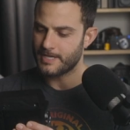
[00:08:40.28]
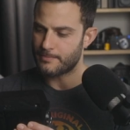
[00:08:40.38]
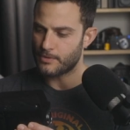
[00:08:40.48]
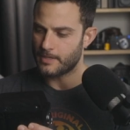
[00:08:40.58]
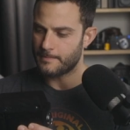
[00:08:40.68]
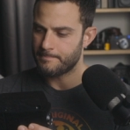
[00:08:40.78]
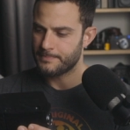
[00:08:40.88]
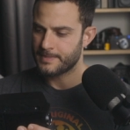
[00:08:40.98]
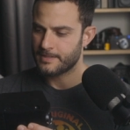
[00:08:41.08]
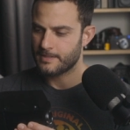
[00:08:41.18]
camera
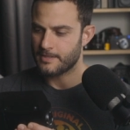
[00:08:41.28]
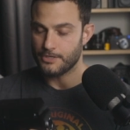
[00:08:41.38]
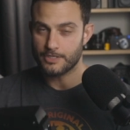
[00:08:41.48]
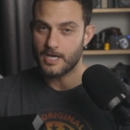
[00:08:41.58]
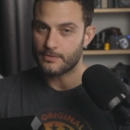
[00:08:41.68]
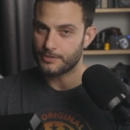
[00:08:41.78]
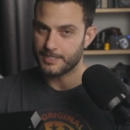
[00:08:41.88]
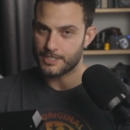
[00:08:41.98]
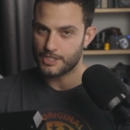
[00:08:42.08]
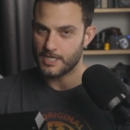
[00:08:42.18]
that you can't
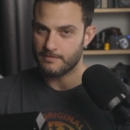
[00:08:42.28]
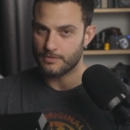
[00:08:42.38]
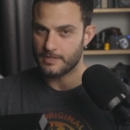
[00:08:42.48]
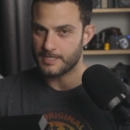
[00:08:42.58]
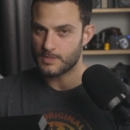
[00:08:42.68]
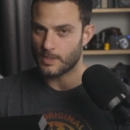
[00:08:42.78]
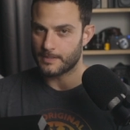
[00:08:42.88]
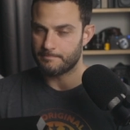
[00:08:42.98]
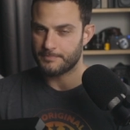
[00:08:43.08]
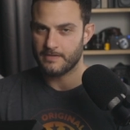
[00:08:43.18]
really achieve with this
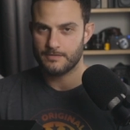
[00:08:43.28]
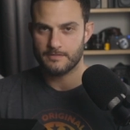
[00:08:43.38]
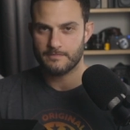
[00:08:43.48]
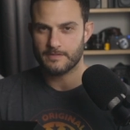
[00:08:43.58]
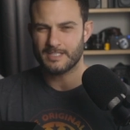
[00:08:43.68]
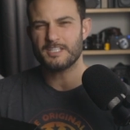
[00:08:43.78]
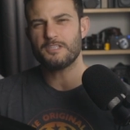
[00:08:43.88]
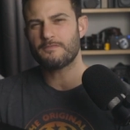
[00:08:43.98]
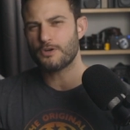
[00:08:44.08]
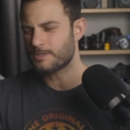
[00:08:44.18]
one, even if, unless
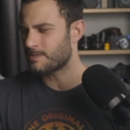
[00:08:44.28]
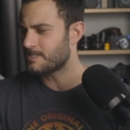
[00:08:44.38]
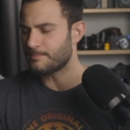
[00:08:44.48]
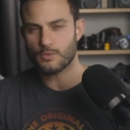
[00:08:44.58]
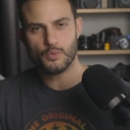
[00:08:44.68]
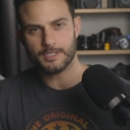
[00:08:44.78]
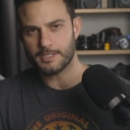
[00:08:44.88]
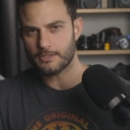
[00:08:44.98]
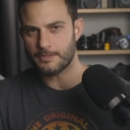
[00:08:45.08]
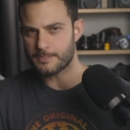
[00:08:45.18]
you focus on something
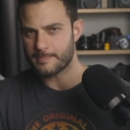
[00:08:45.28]
really close,